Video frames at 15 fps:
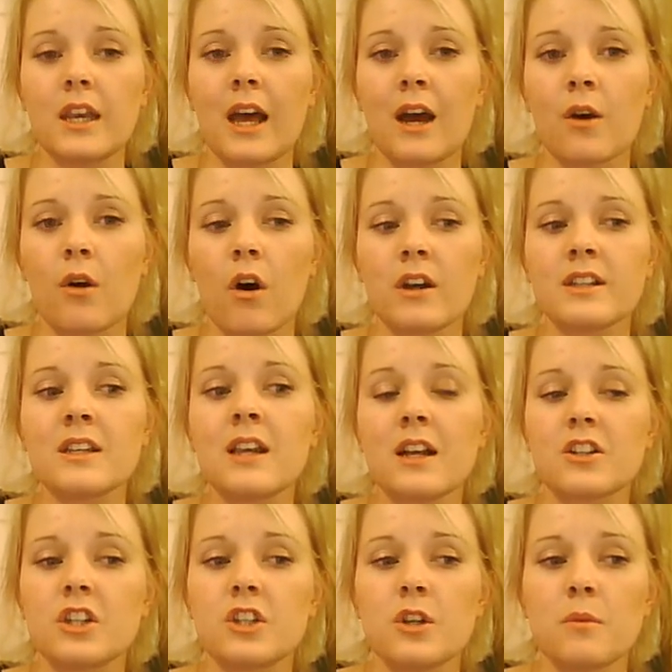Now, I didn't
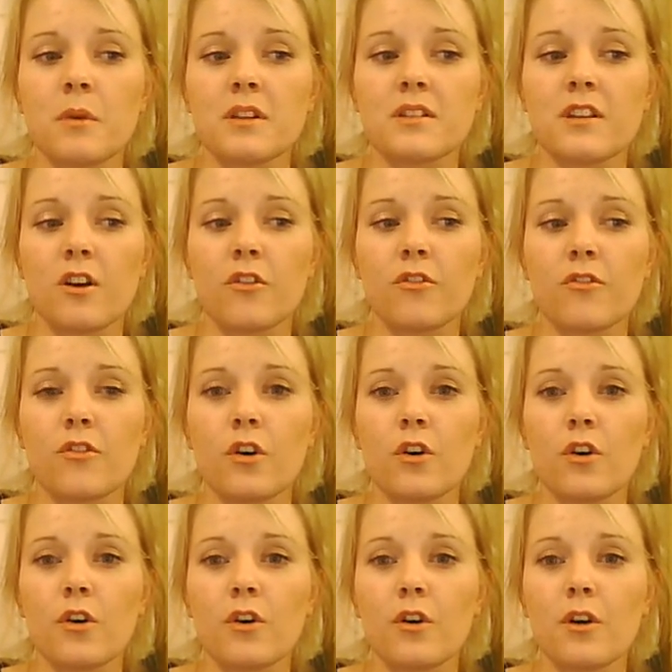actually do it myself
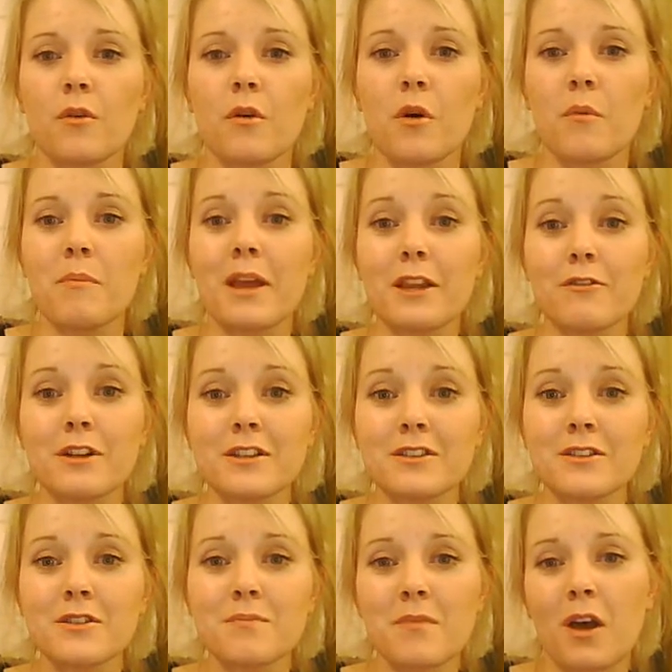for many reasons,